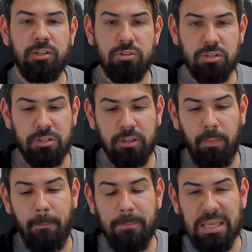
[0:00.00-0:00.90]

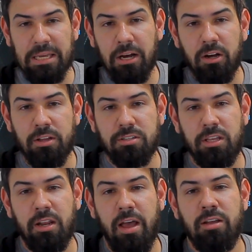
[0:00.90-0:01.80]
interesting because
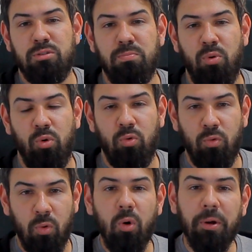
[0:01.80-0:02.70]
it has Port
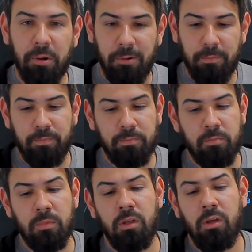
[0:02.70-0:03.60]
Royal.
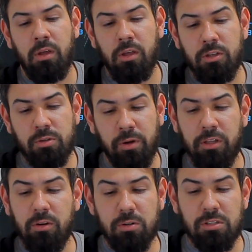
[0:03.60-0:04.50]
So on
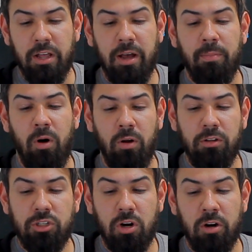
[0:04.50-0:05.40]
Igor's Lab, all
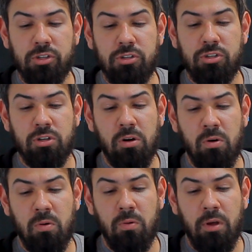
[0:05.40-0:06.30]
the charts
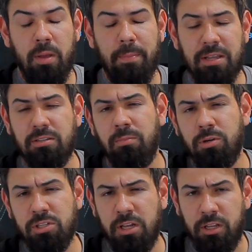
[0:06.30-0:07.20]
show based on
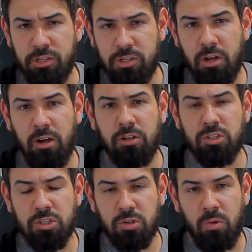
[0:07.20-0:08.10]
percentage, not
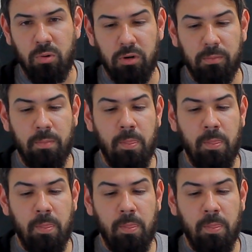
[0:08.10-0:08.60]
on score.